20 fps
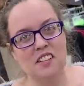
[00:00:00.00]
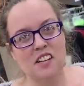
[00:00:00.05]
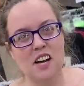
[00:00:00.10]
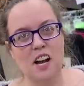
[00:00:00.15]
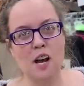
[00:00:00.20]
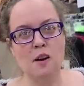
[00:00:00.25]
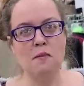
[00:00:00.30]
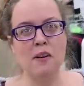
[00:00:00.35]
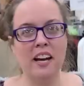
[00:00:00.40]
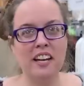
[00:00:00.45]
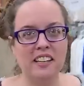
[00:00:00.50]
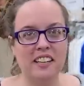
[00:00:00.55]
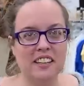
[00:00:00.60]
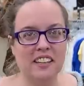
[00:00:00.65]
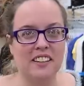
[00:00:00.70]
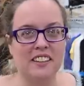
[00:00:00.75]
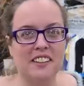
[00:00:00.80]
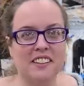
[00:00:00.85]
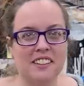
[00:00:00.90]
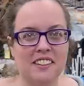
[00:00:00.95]
I'm out of here.
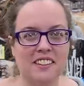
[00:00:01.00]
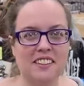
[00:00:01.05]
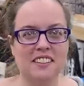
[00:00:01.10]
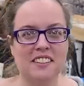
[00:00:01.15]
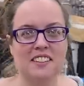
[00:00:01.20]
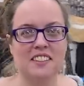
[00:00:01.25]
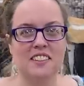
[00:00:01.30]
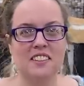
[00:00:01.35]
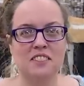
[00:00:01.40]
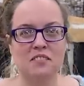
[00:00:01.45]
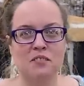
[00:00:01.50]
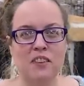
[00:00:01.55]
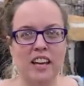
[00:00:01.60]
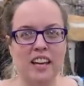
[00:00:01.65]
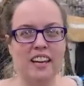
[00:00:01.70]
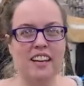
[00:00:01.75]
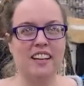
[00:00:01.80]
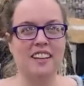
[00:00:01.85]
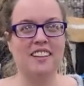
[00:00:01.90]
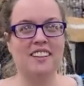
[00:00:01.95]
No, me.
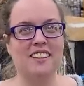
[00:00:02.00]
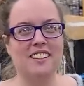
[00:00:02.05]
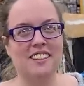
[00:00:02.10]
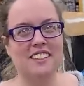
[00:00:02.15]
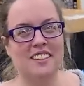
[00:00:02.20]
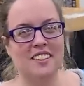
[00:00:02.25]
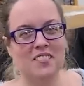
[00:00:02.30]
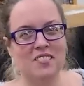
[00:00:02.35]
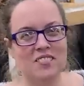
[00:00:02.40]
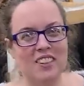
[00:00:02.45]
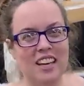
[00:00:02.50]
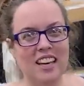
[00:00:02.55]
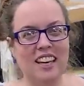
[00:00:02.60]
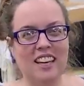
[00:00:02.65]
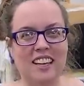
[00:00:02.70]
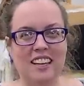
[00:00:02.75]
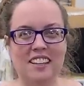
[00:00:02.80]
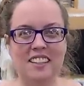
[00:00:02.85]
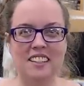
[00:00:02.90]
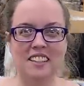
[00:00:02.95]
Me. Me.
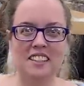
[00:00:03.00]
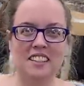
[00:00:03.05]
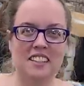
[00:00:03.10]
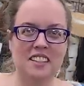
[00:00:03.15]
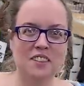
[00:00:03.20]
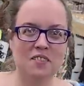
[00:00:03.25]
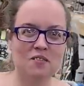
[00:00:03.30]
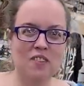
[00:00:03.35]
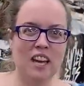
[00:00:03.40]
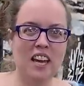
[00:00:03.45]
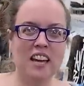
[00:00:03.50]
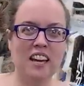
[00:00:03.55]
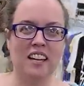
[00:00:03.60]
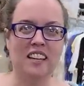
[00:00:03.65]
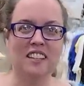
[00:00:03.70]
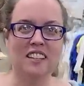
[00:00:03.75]
Me. Me. Me.